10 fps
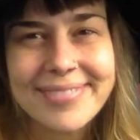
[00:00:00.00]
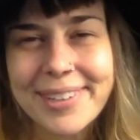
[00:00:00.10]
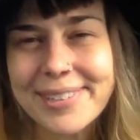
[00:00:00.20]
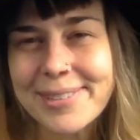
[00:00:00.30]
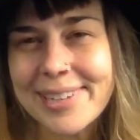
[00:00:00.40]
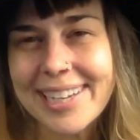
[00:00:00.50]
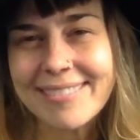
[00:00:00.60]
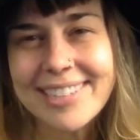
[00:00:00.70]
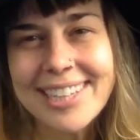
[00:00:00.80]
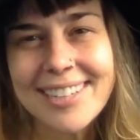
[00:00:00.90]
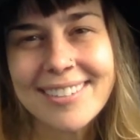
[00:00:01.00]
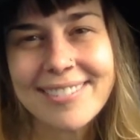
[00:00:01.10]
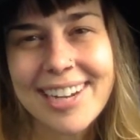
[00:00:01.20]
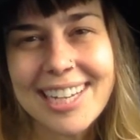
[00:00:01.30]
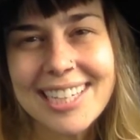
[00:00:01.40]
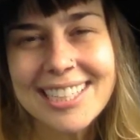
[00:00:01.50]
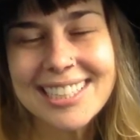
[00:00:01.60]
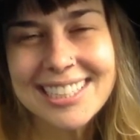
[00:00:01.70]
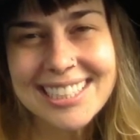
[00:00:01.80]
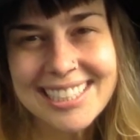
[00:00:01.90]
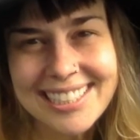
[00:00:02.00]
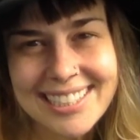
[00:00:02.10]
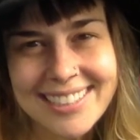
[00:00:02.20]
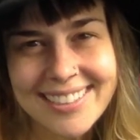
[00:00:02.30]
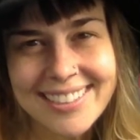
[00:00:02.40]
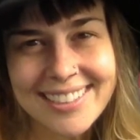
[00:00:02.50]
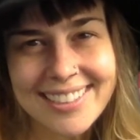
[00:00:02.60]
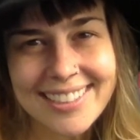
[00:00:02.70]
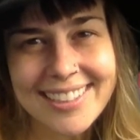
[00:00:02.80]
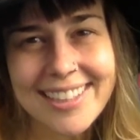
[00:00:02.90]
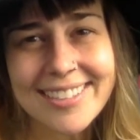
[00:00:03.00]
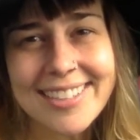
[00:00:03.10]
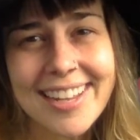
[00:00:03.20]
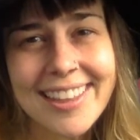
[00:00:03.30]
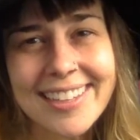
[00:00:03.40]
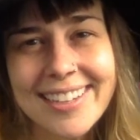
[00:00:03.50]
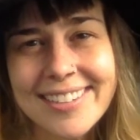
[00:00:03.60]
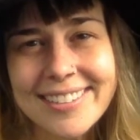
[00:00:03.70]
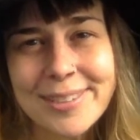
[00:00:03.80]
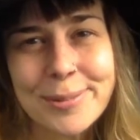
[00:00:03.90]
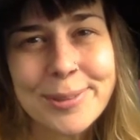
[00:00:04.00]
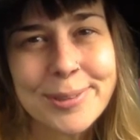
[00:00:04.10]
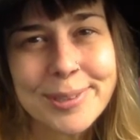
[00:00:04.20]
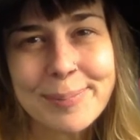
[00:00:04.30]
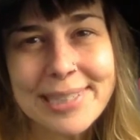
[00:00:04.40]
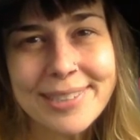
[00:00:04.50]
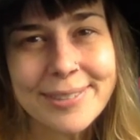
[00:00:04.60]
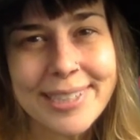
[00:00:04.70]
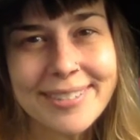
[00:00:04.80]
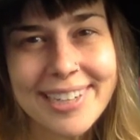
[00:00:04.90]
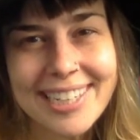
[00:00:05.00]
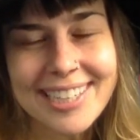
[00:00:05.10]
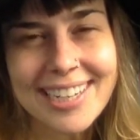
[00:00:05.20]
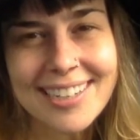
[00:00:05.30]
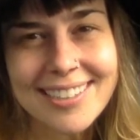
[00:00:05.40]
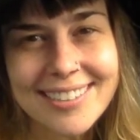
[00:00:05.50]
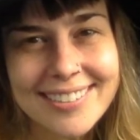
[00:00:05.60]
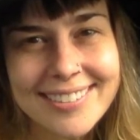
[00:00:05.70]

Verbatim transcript: You're doing everything right. There's nothing else you should be doing right now.